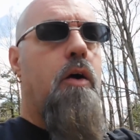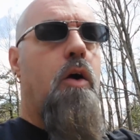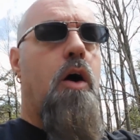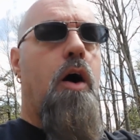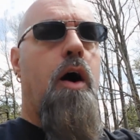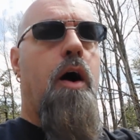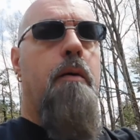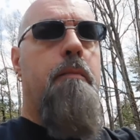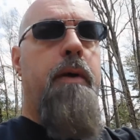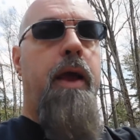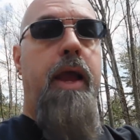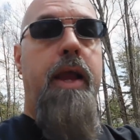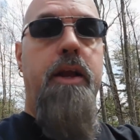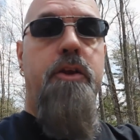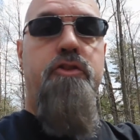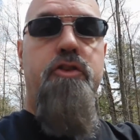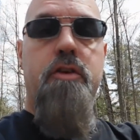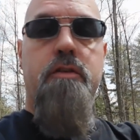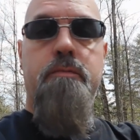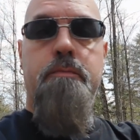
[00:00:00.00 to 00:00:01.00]
um,
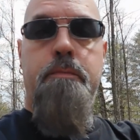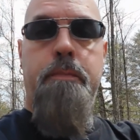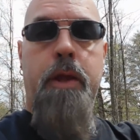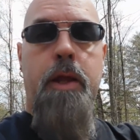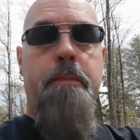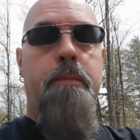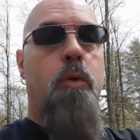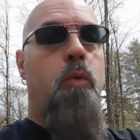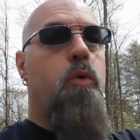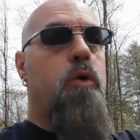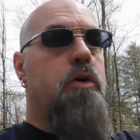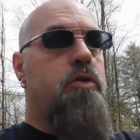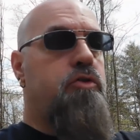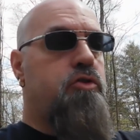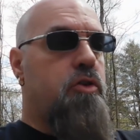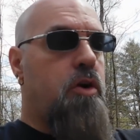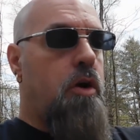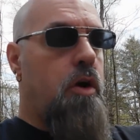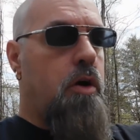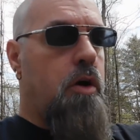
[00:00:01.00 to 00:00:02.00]
Asian people will
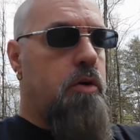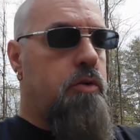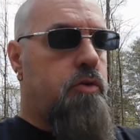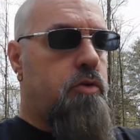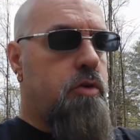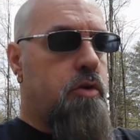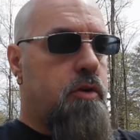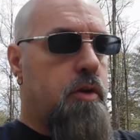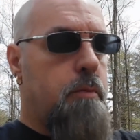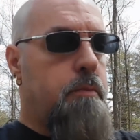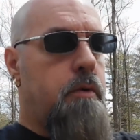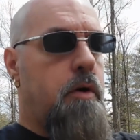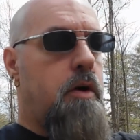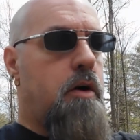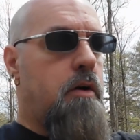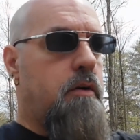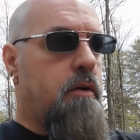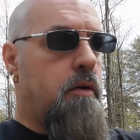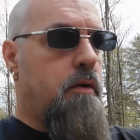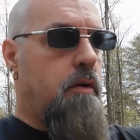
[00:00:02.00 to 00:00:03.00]
assert, uh, assert them
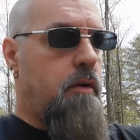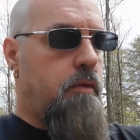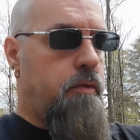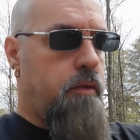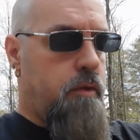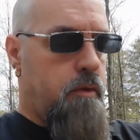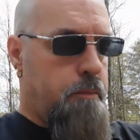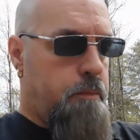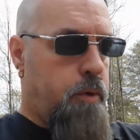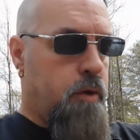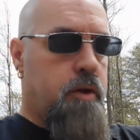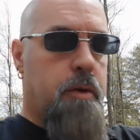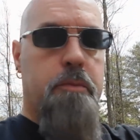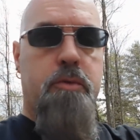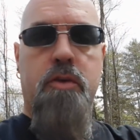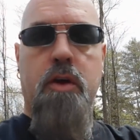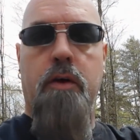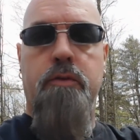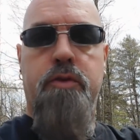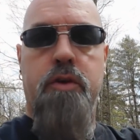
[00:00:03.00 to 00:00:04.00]
or put
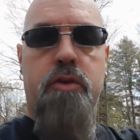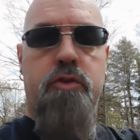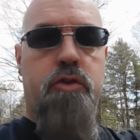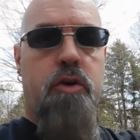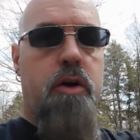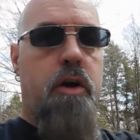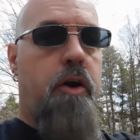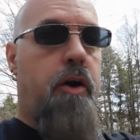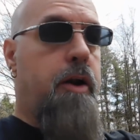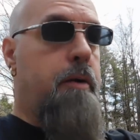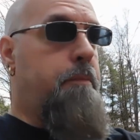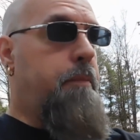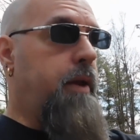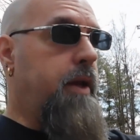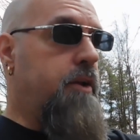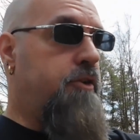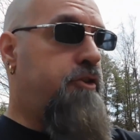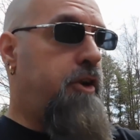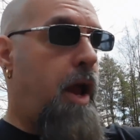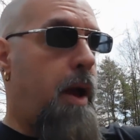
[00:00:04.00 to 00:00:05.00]
themselves in a certain area,
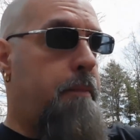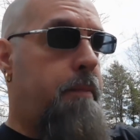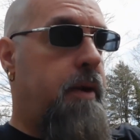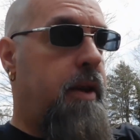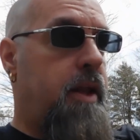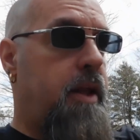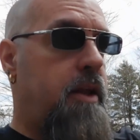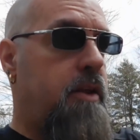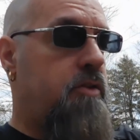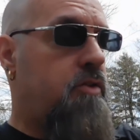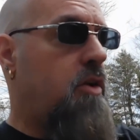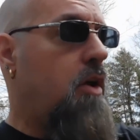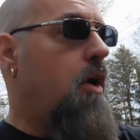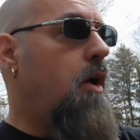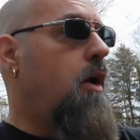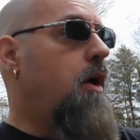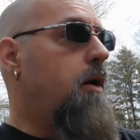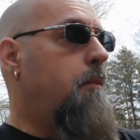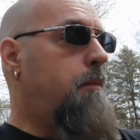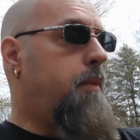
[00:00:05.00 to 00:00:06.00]
be it Japanese,
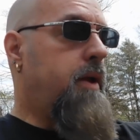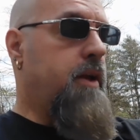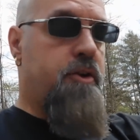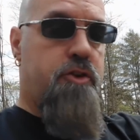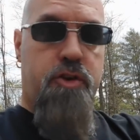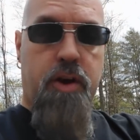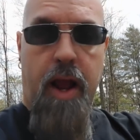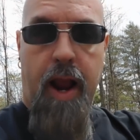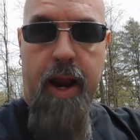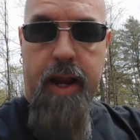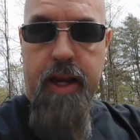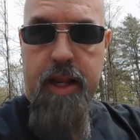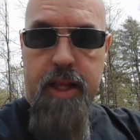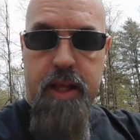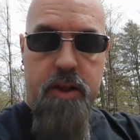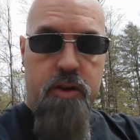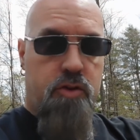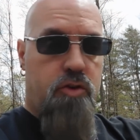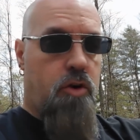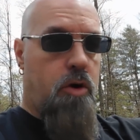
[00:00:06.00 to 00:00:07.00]
be it
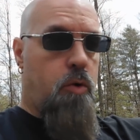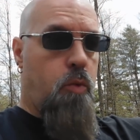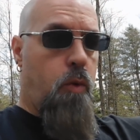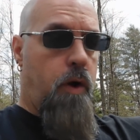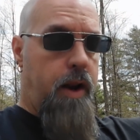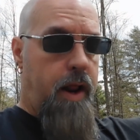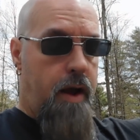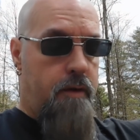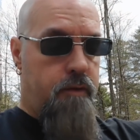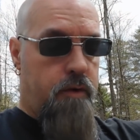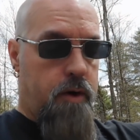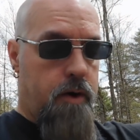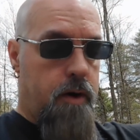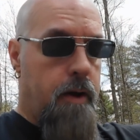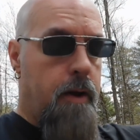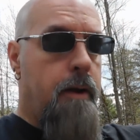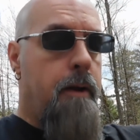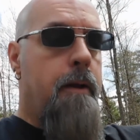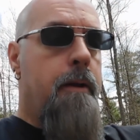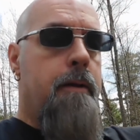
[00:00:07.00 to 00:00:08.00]
Chinese, or whatever.
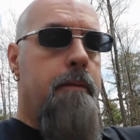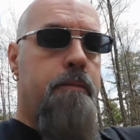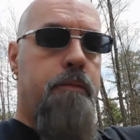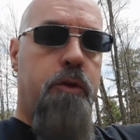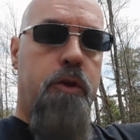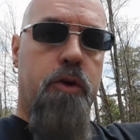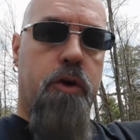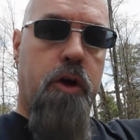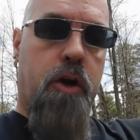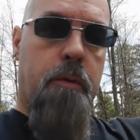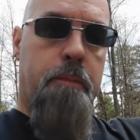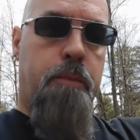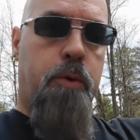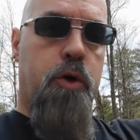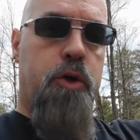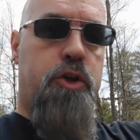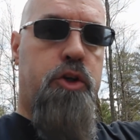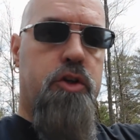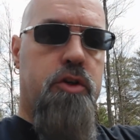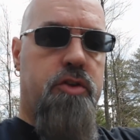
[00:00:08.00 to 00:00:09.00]
You're going to
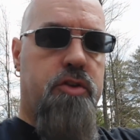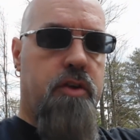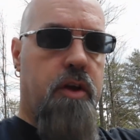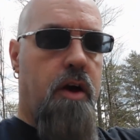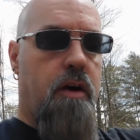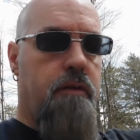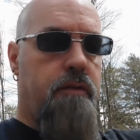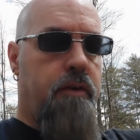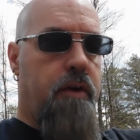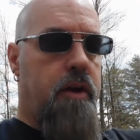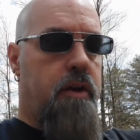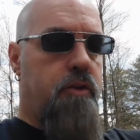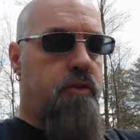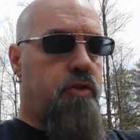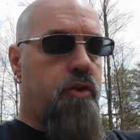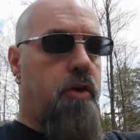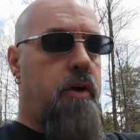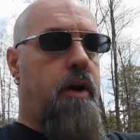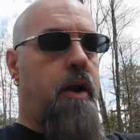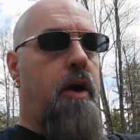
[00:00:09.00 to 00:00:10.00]
put yourself in a
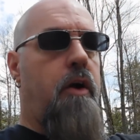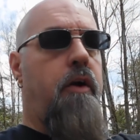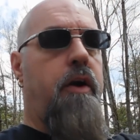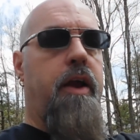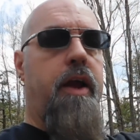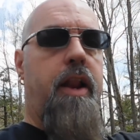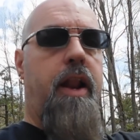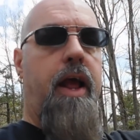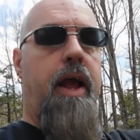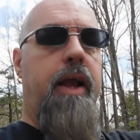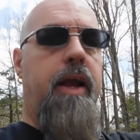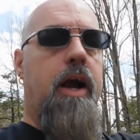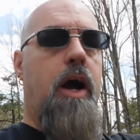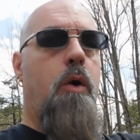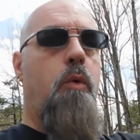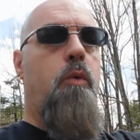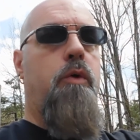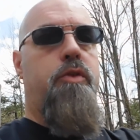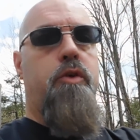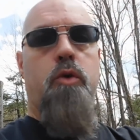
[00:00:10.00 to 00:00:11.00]
certain area and hang
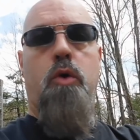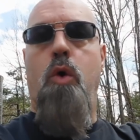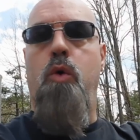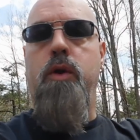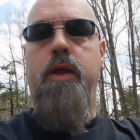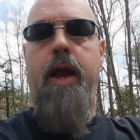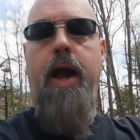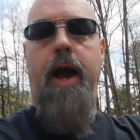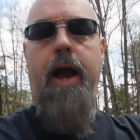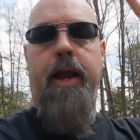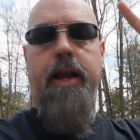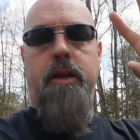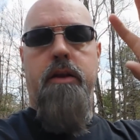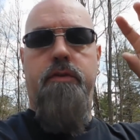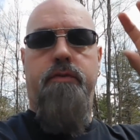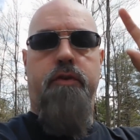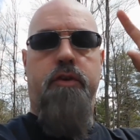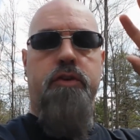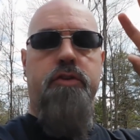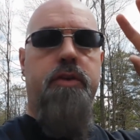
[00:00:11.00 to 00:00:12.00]
out with your own kind,
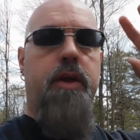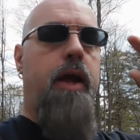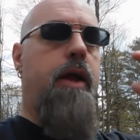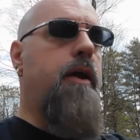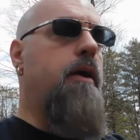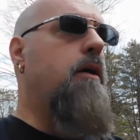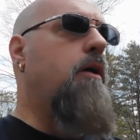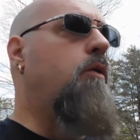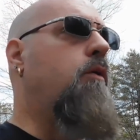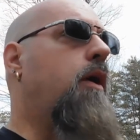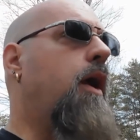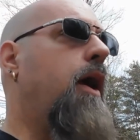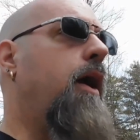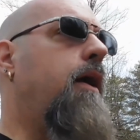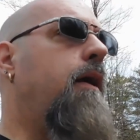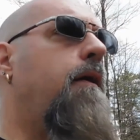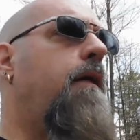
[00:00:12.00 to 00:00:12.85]
for say, okay?